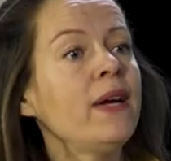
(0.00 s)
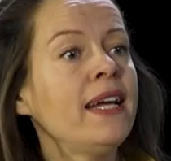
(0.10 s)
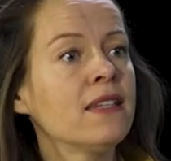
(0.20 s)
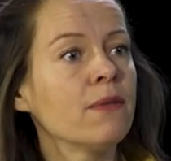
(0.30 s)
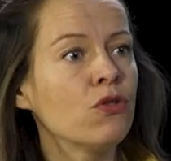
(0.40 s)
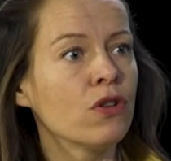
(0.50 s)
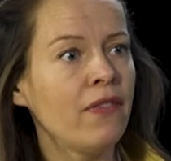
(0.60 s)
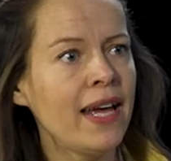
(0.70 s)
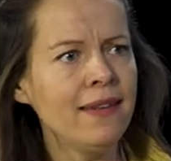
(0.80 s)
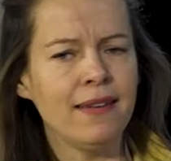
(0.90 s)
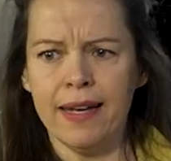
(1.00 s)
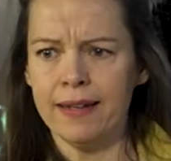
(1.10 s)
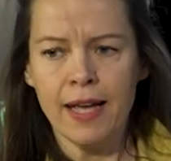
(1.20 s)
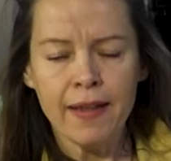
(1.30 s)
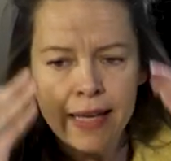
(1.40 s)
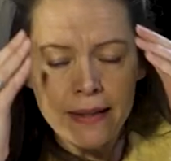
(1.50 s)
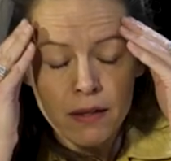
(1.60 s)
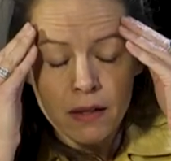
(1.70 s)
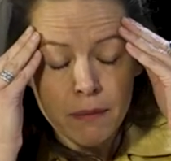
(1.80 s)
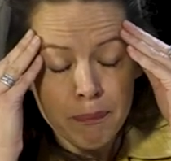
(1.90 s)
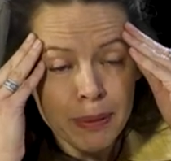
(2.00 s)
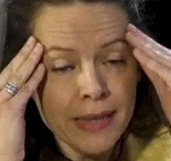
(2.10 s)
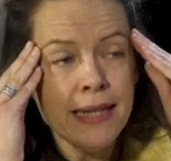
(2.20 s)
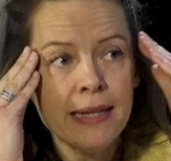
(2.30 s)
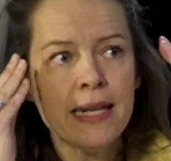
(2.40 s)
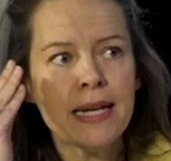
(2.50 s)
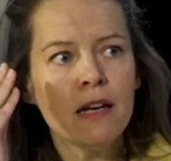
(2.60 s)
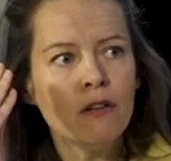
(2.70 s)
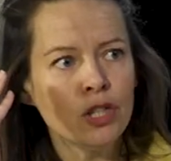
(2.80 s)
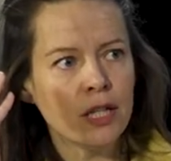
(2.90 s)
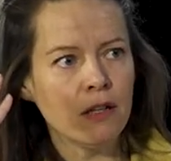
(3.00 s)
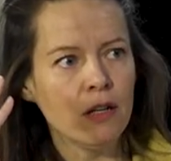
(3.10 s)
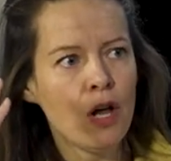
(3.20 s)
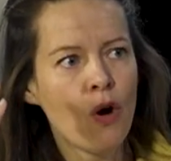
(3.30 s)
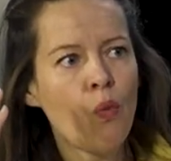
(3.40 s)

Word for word: we hit some sort of end it. It's completely illogical.